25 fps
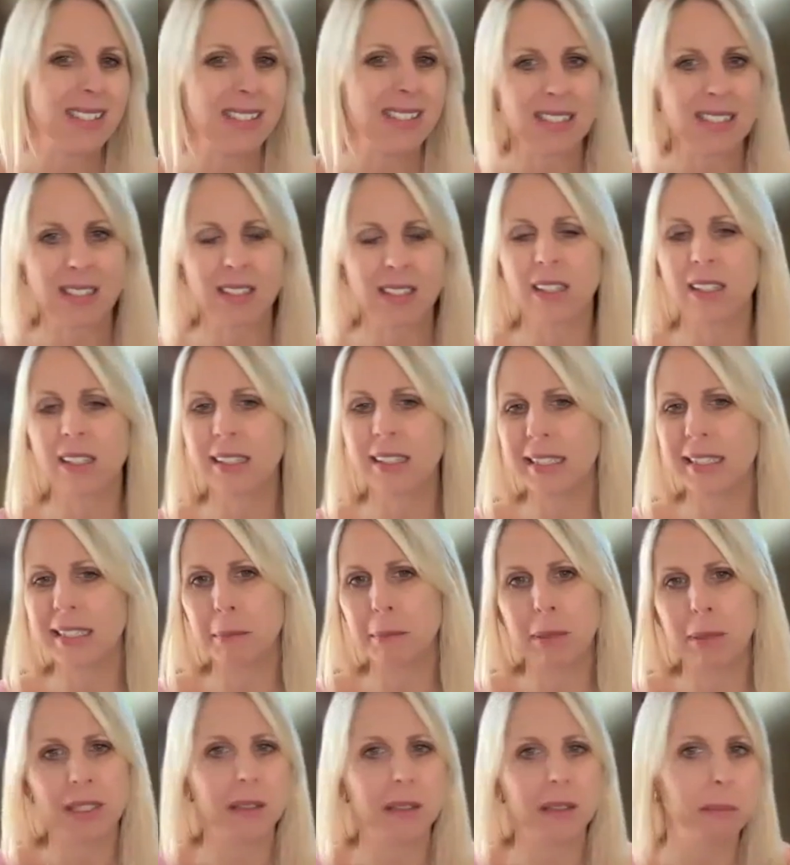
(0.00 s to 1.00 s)
a side,
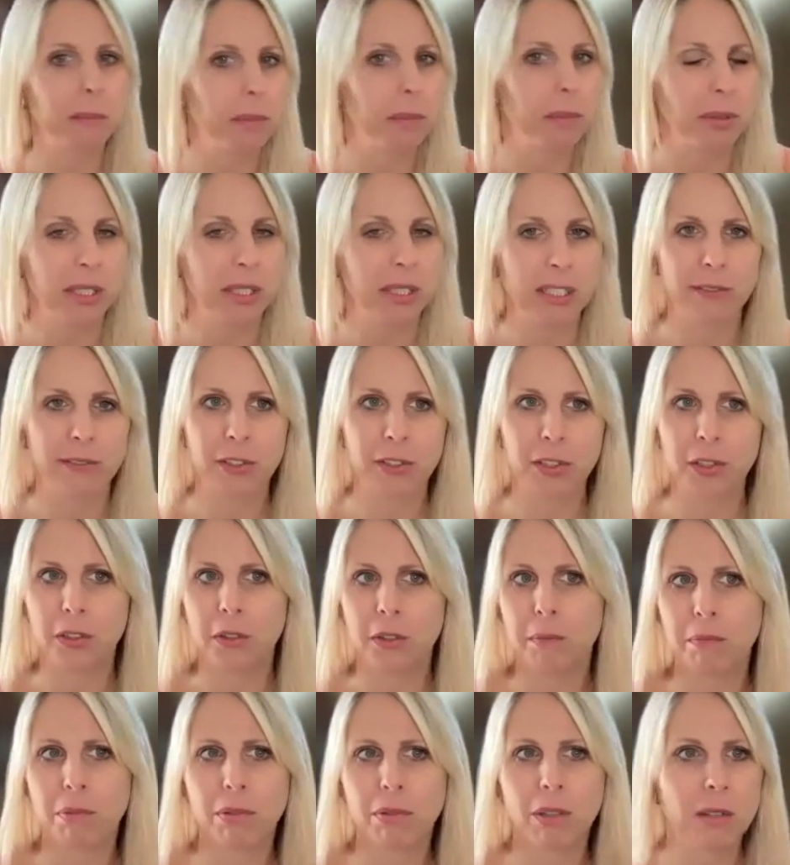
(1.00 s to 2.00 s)
pick a point of
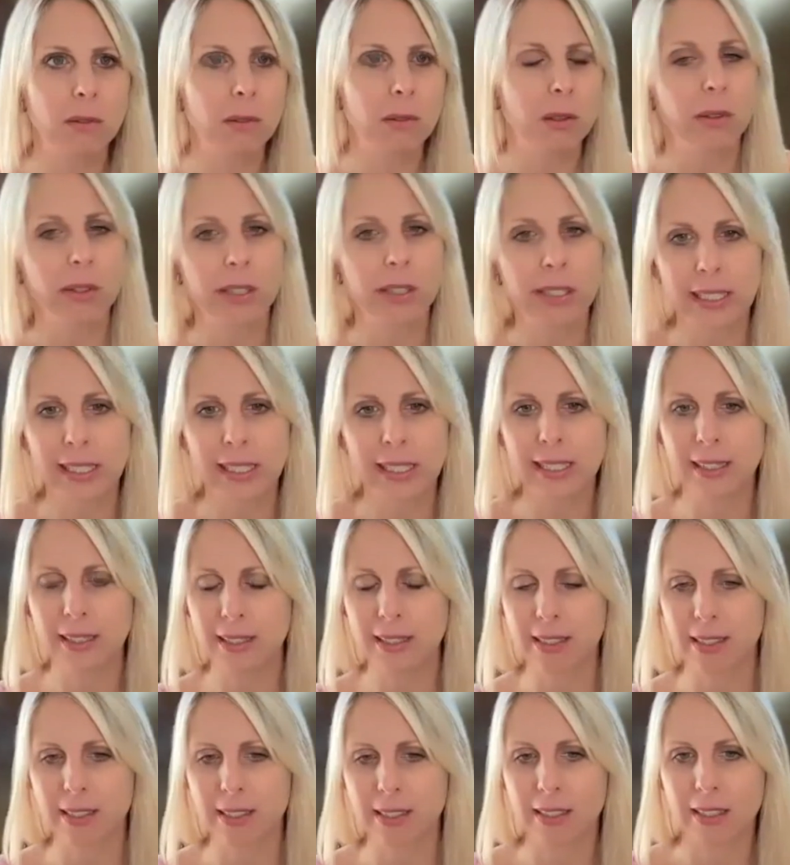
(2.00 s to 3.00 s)
view, pro or
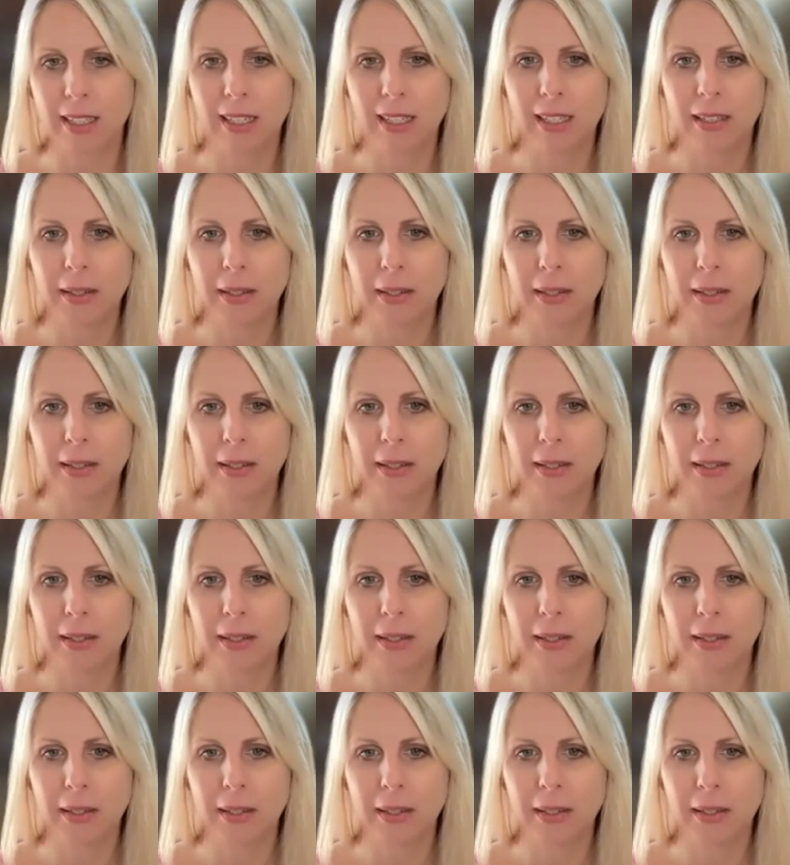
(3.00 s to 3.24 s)
against.